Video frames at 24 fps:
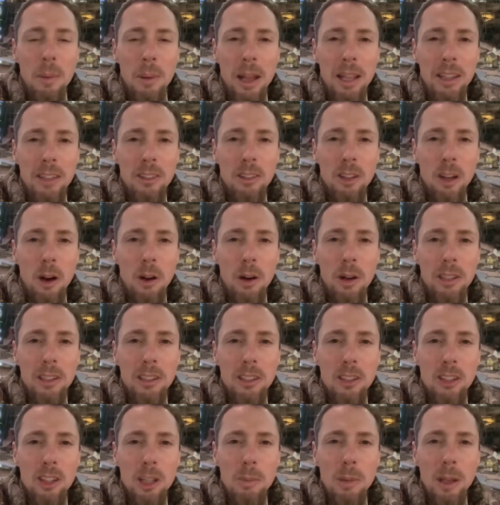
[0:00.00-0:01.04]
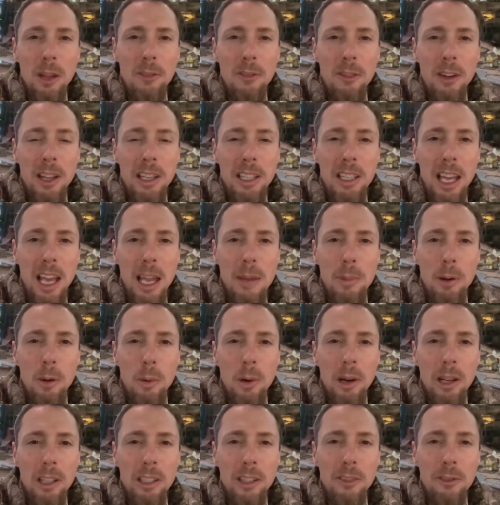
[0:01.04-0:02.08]
and so it should be a fun day, but
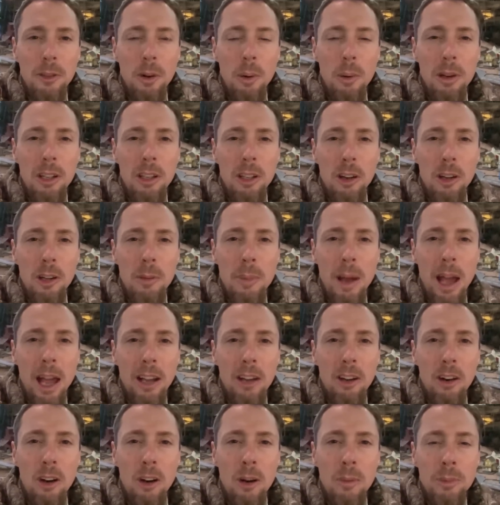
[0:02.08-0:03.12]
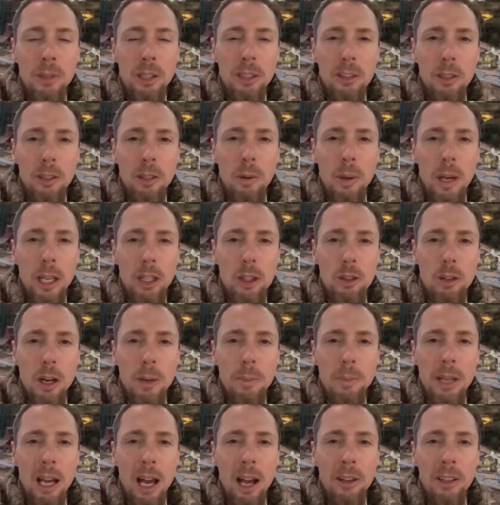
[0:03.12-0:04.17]
we're looking forward to going back home. Just a quick trip
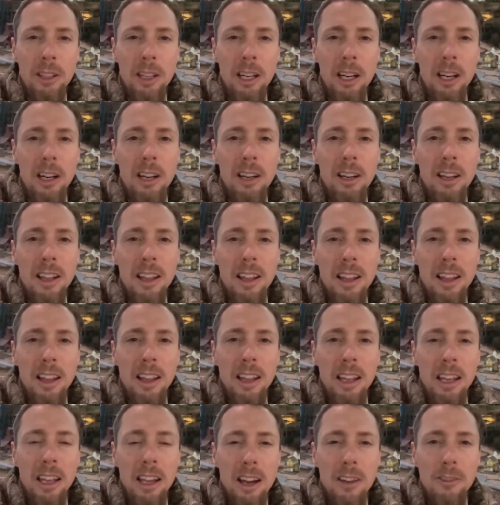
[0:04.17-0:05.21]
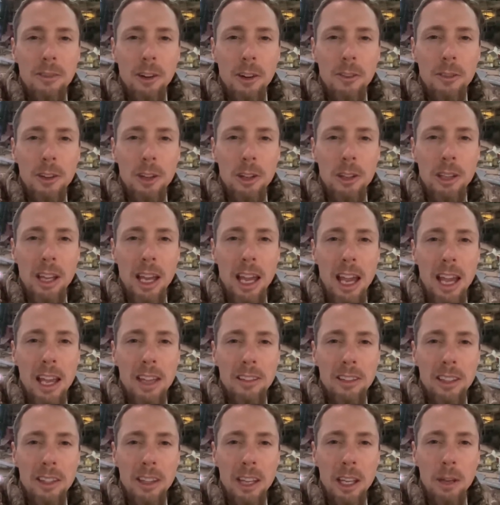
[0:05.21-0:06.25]
down here uh, for a few
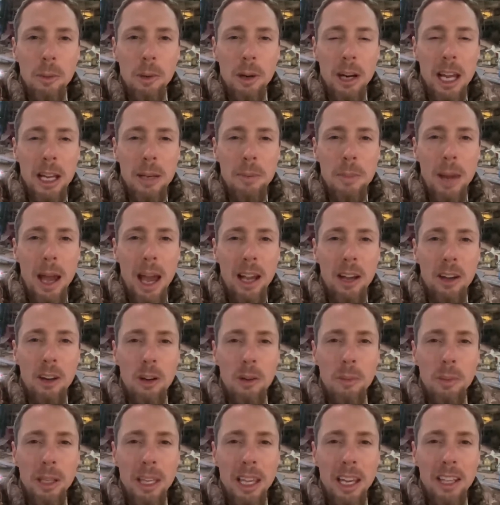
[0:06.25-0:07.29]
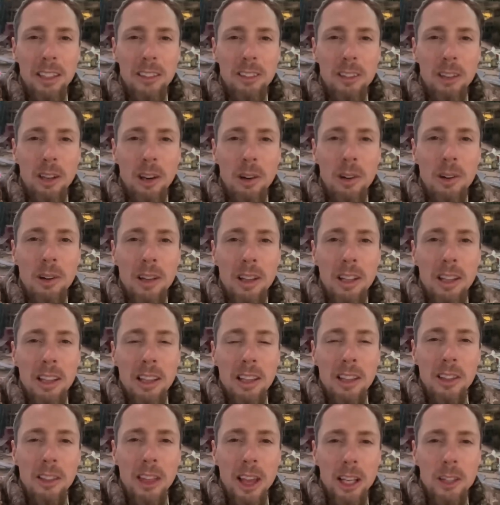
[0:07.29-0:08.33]
days, and then we're heading back home again. So.
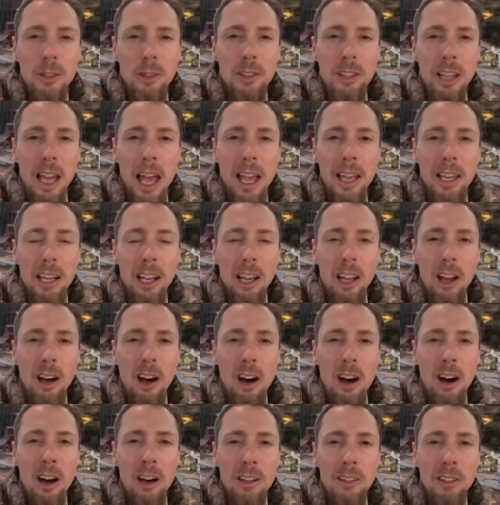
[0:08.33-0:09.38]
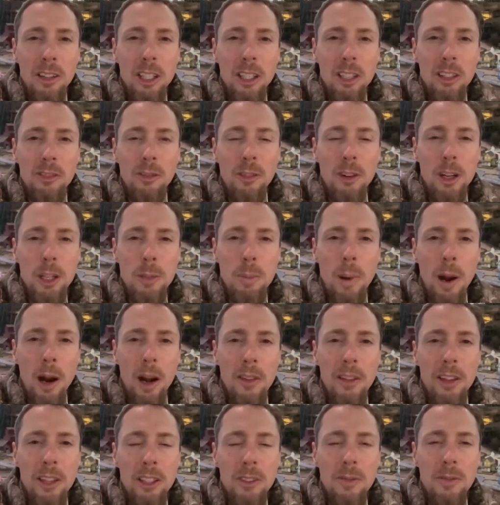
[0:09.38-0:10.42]
Thanks for tagging along. This first part
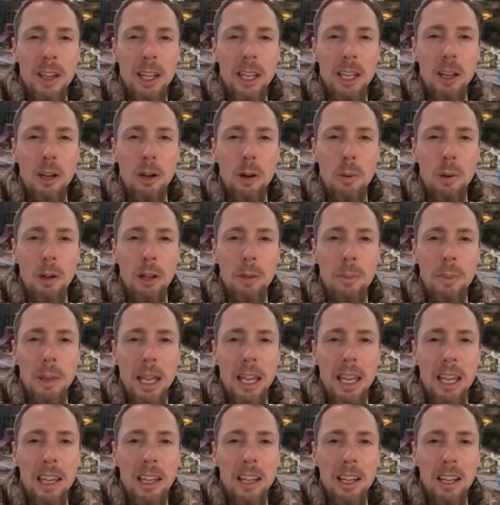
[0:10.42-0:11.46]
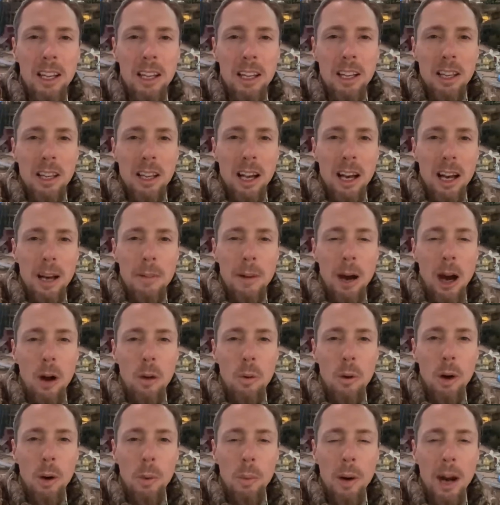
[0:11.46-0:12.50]
of this video will be about
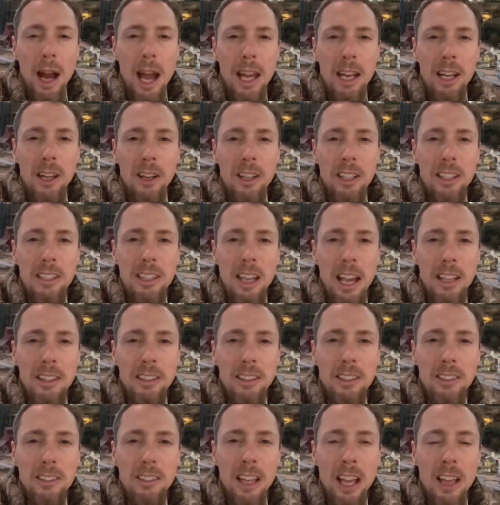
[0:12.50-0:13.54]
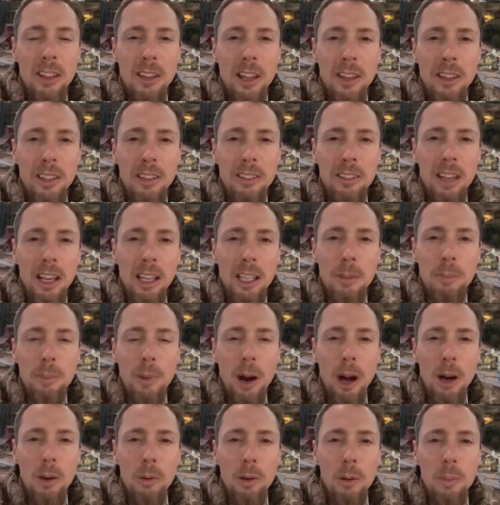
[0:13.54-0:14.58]
where we're at here in Texas, and then the second
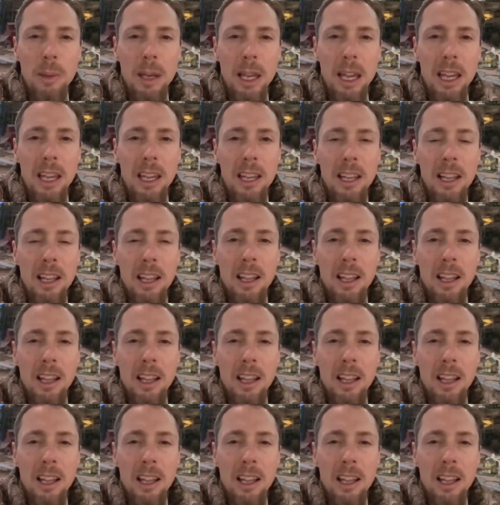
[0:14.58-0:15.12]
part will be